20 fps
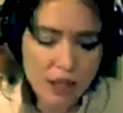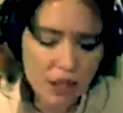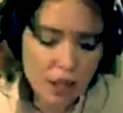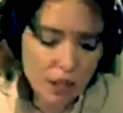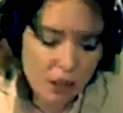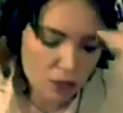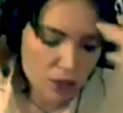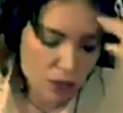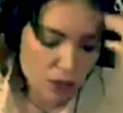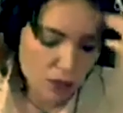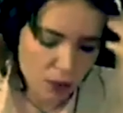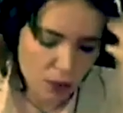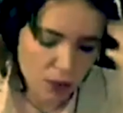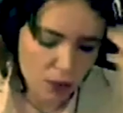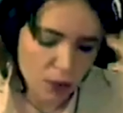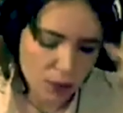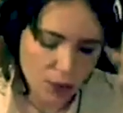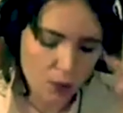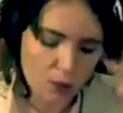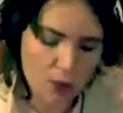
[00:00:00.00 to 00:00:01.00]
So
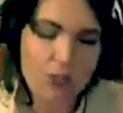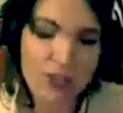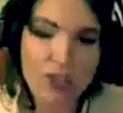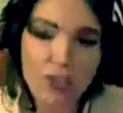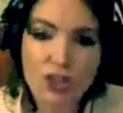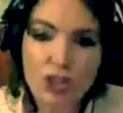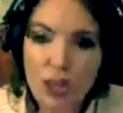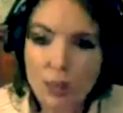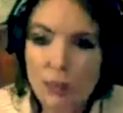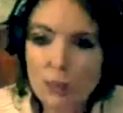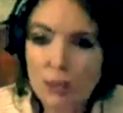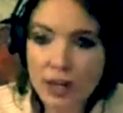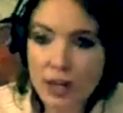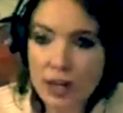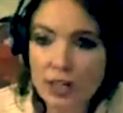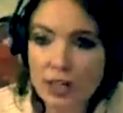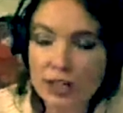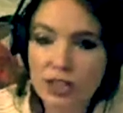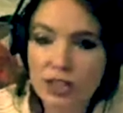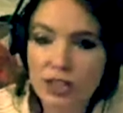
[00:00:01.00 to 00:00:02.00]
with the Gemini
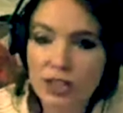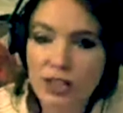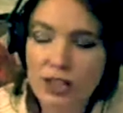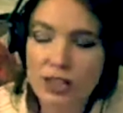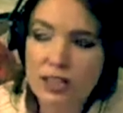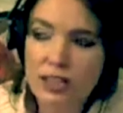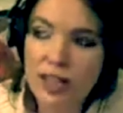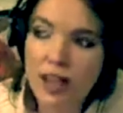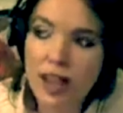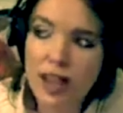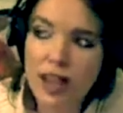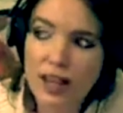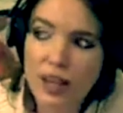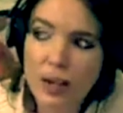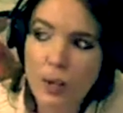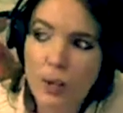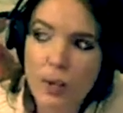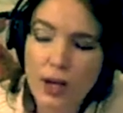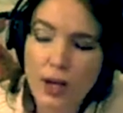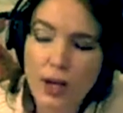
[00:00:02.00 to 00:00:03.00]
energy, it's like
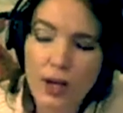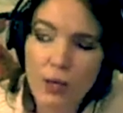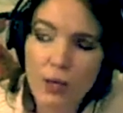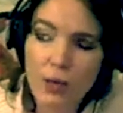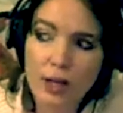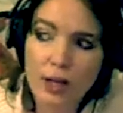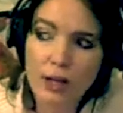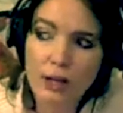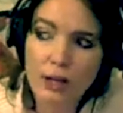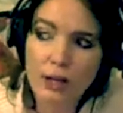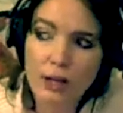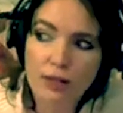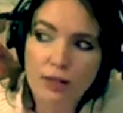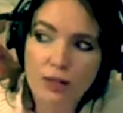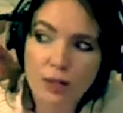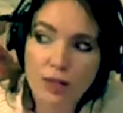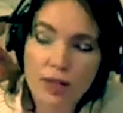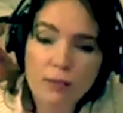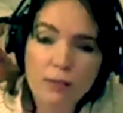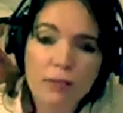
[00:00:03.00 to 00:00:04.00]
we're if
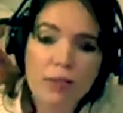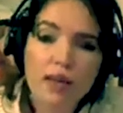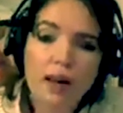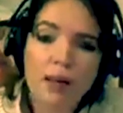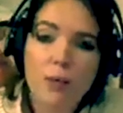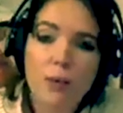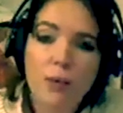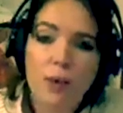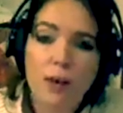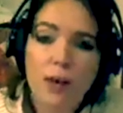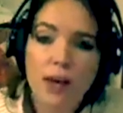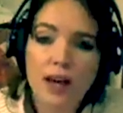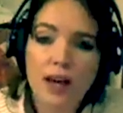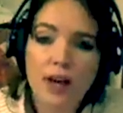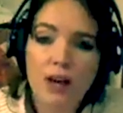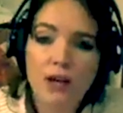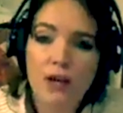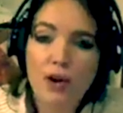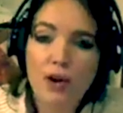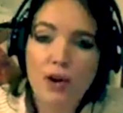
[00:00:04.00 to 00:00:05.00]
we can become aware,
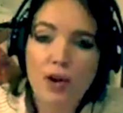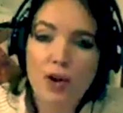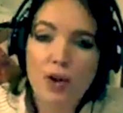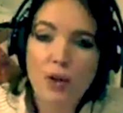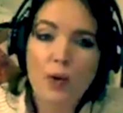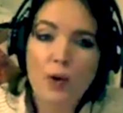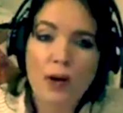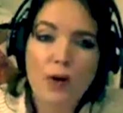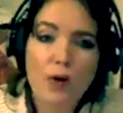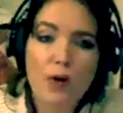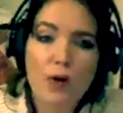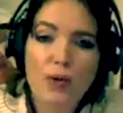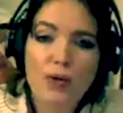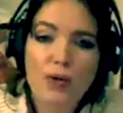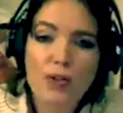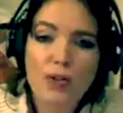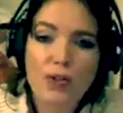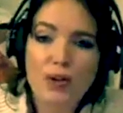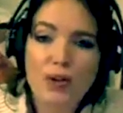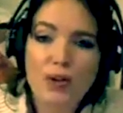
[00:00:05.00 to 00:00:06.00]
we are
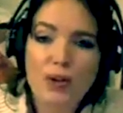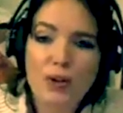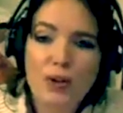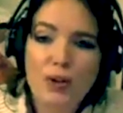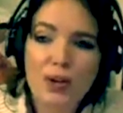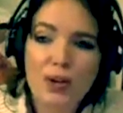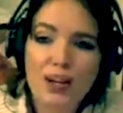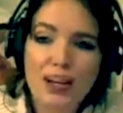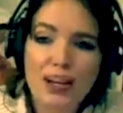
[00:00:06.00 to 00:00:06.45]
also